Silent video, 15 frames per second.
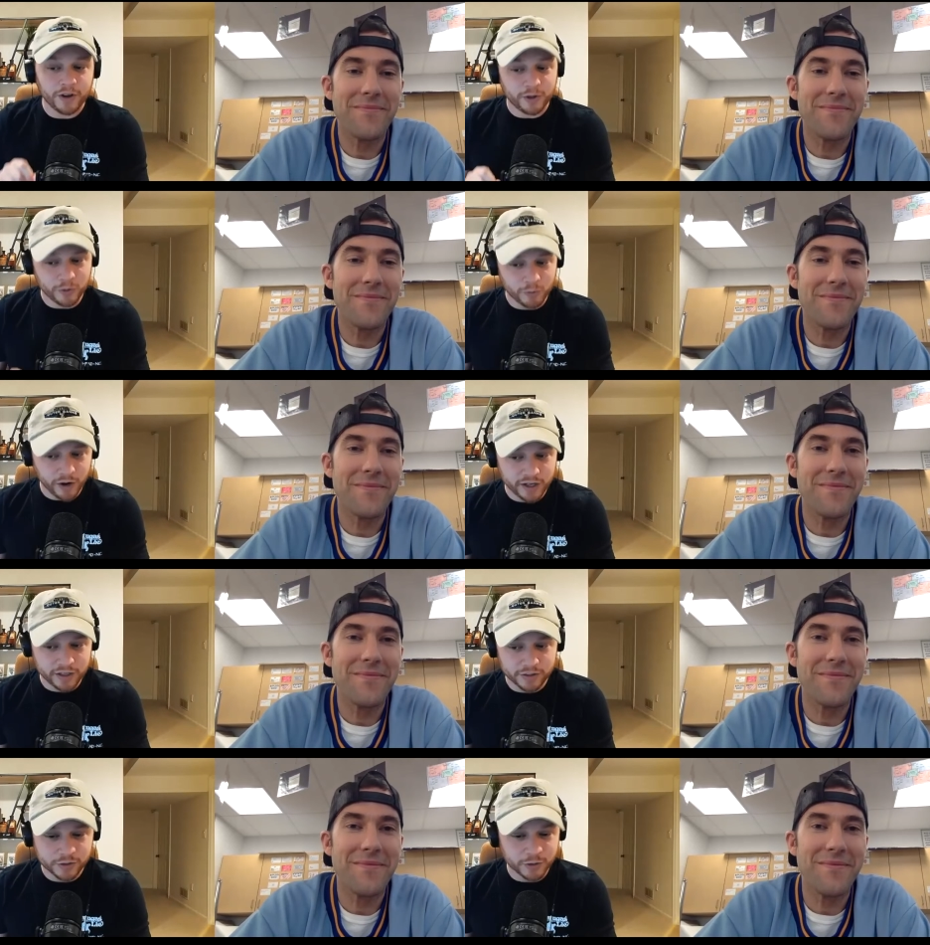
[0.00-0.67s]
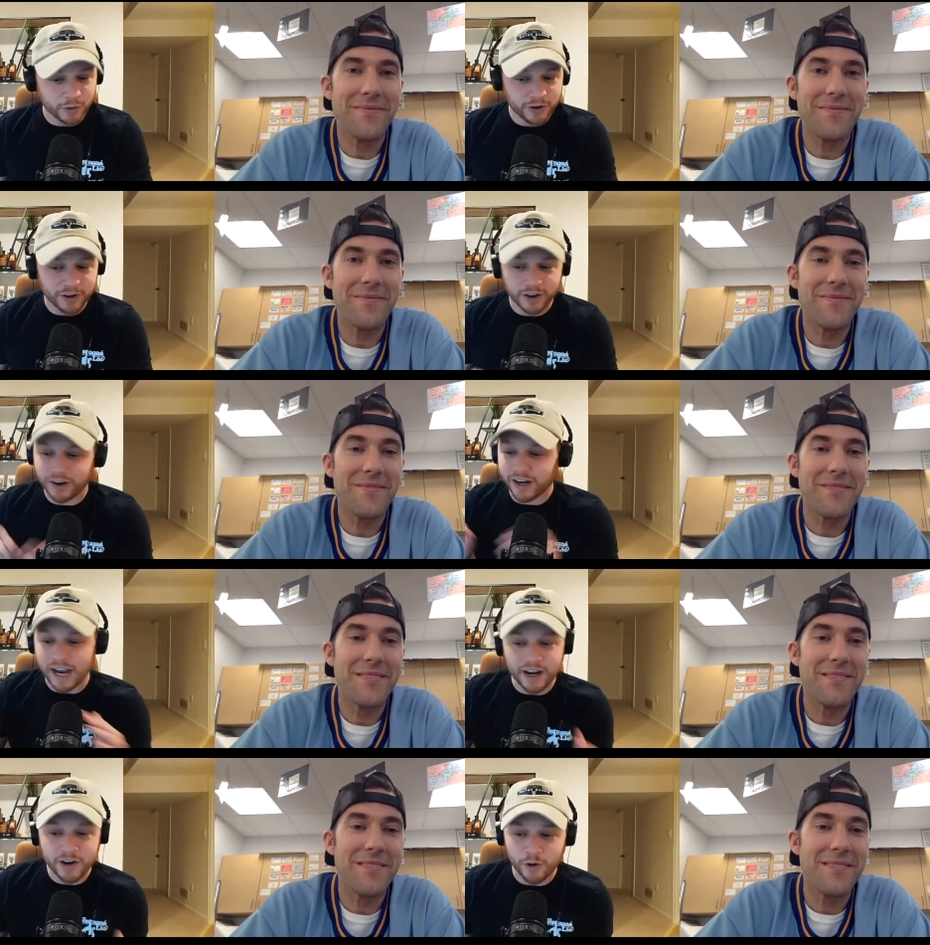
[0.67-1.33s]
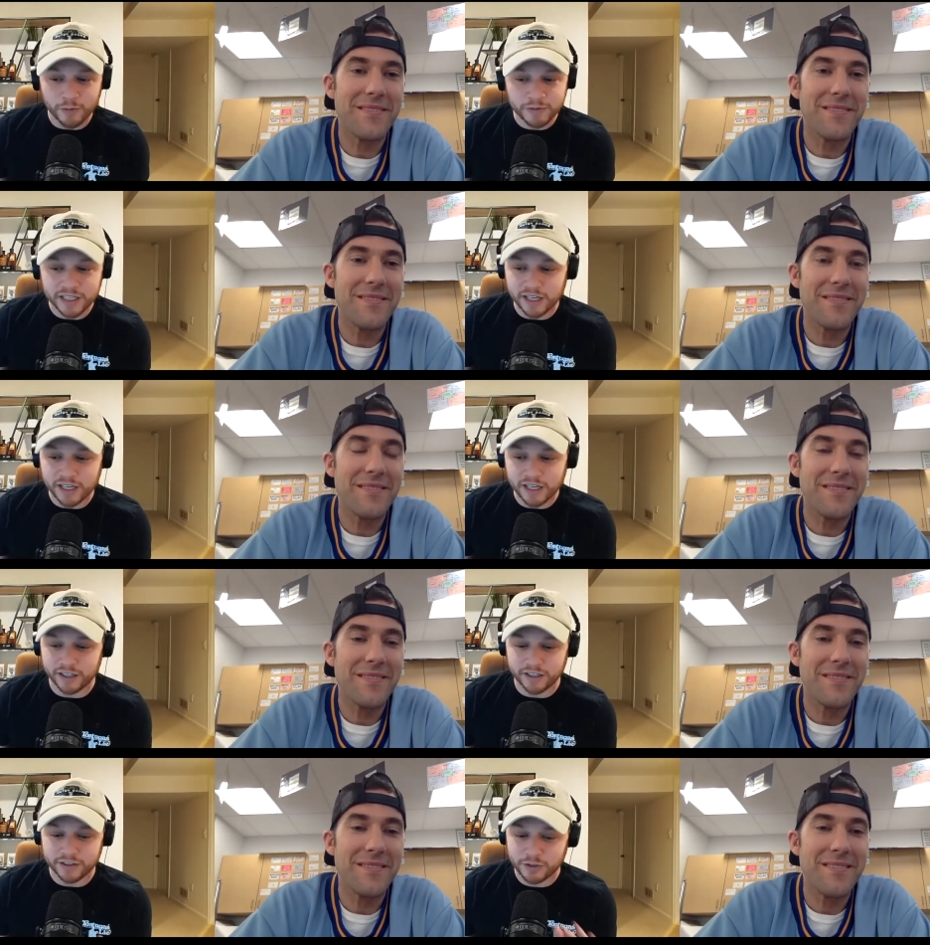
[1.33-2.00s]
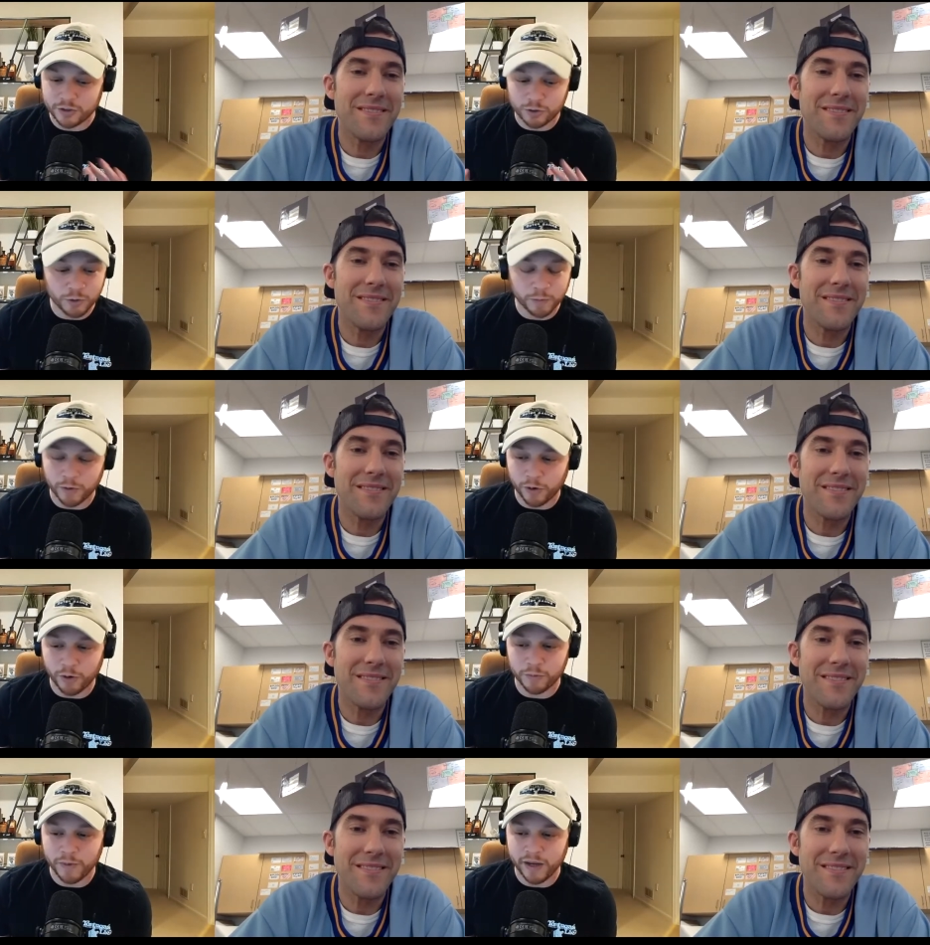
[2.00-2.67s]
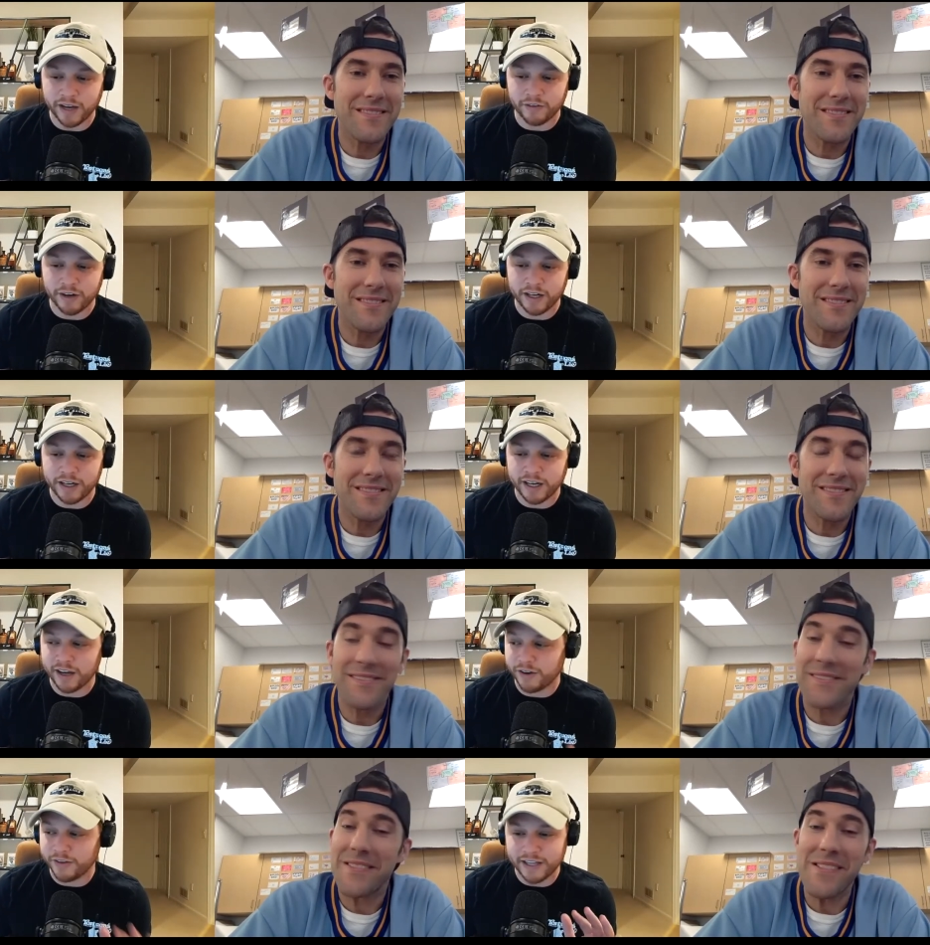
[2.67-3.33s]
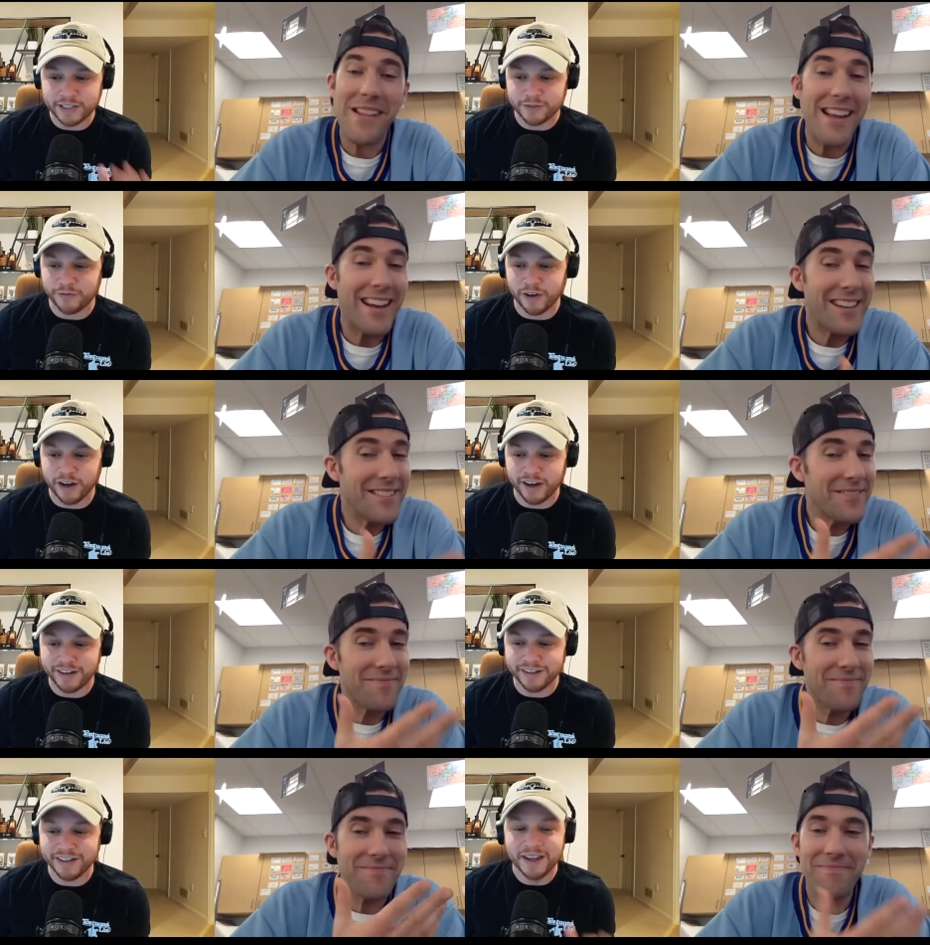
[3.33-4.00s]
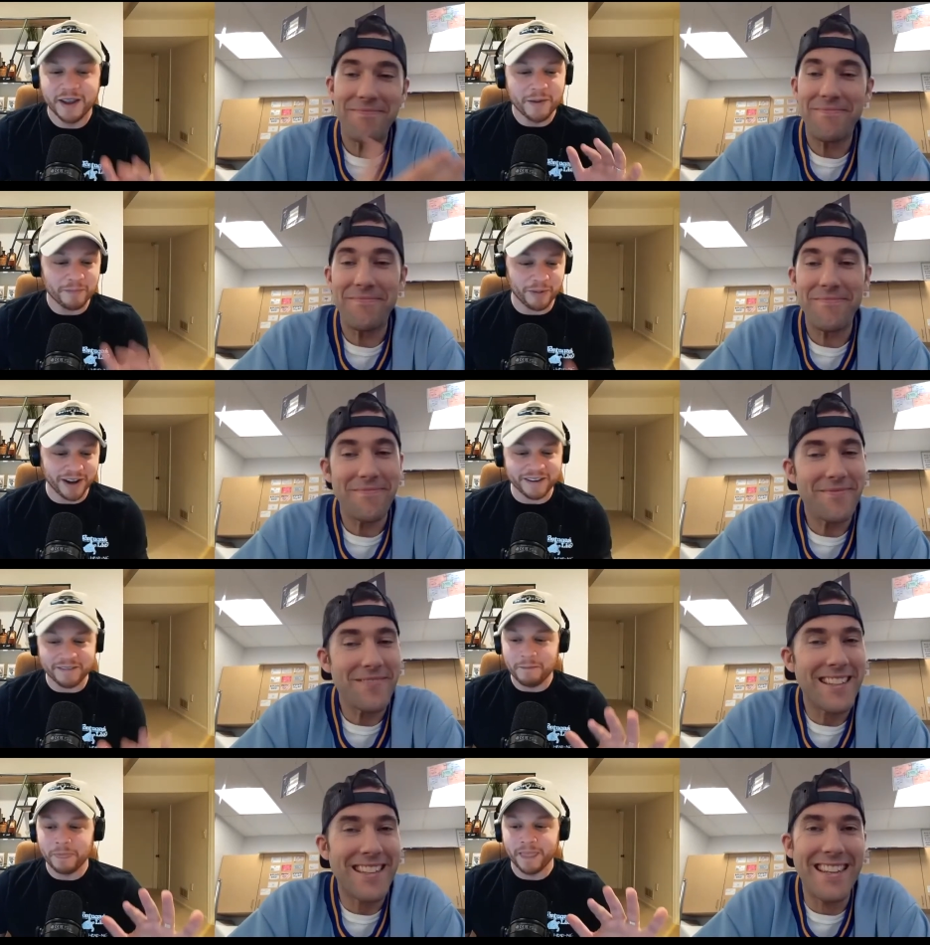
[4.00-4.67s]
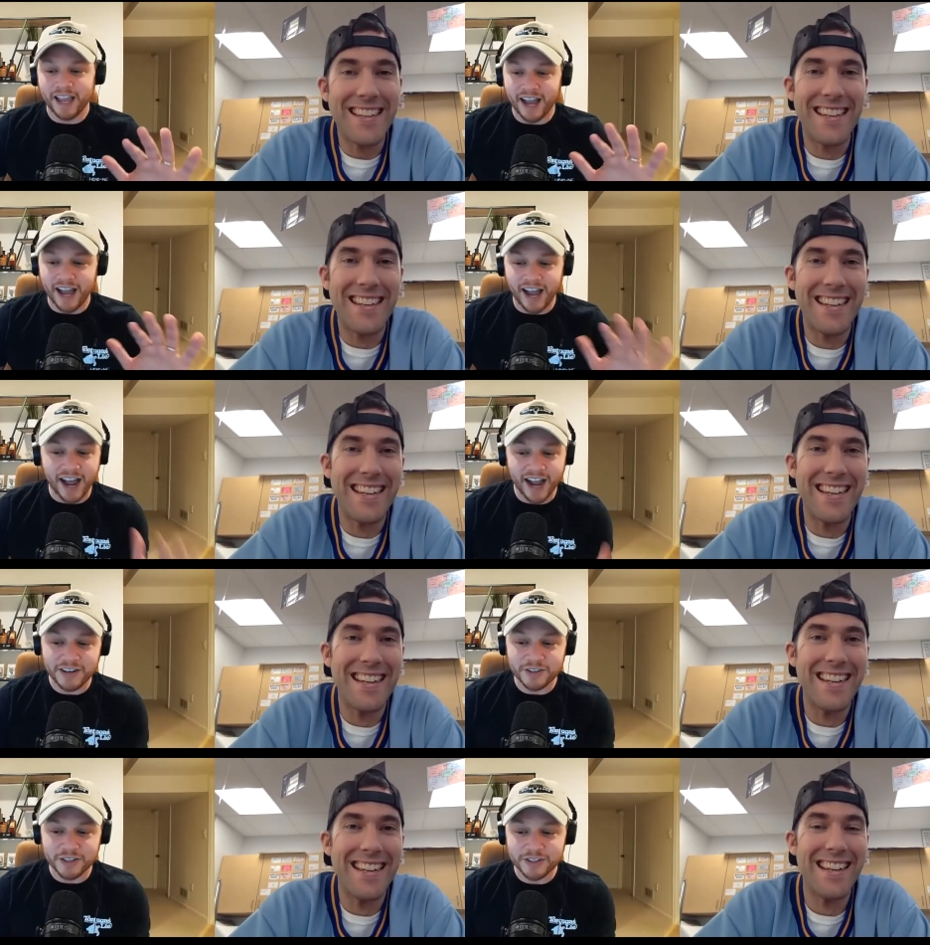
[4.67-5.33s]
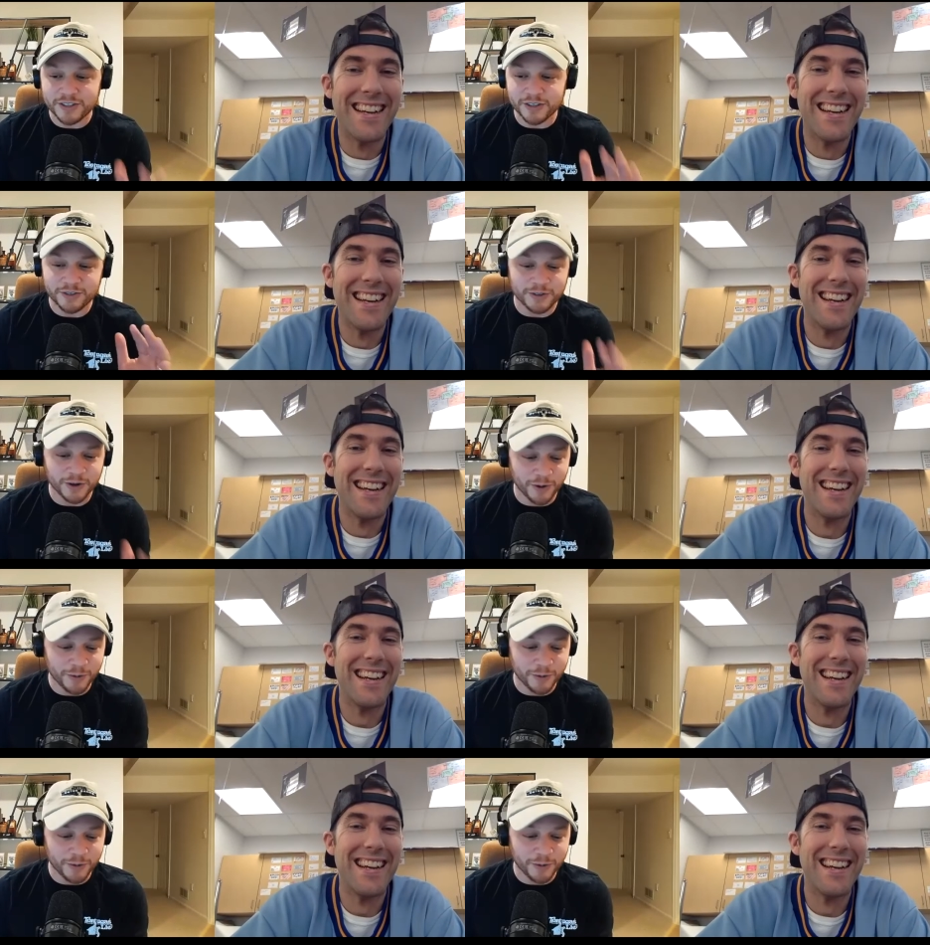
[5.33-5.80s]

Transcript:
Speaker 1: you write in your scorecard. I know I'm sounding like a super old man right now, and that's fine, but I just don't